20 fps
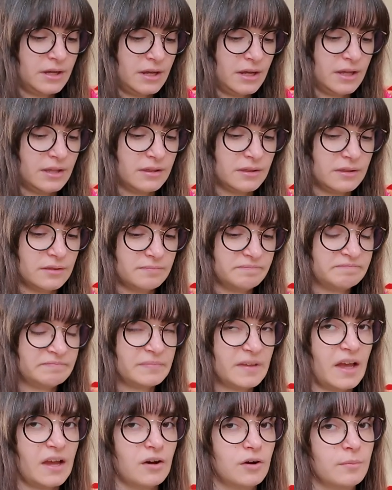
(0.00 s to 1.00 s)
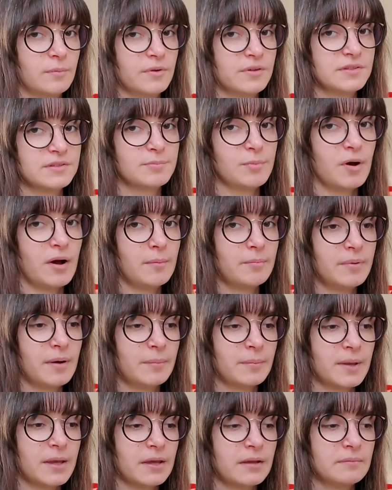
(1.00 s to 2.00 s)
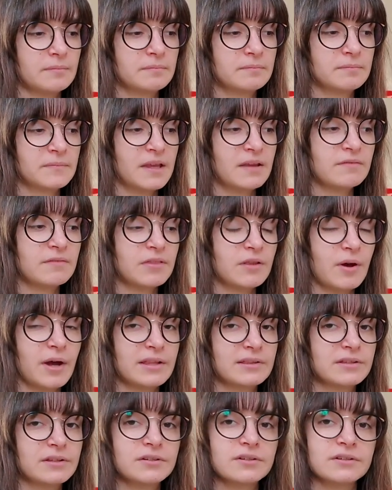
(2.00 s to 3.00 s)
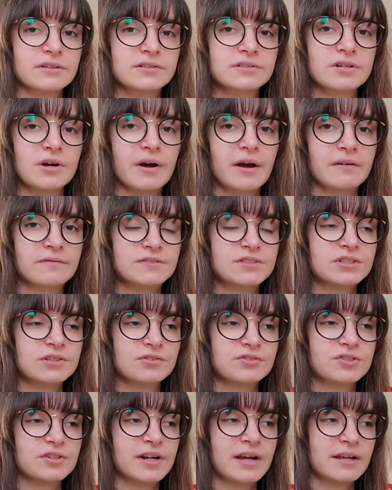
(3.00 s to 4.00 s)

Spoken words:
and I almost bought bumpkin, even though I literally don't have children.